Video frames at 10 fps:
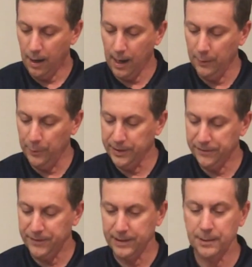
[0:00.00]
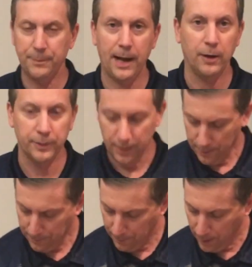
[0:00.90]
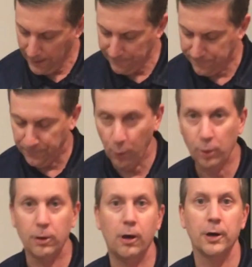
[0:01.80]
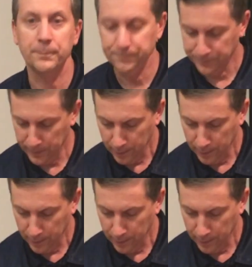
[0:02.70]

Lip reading: I want to think about my forearm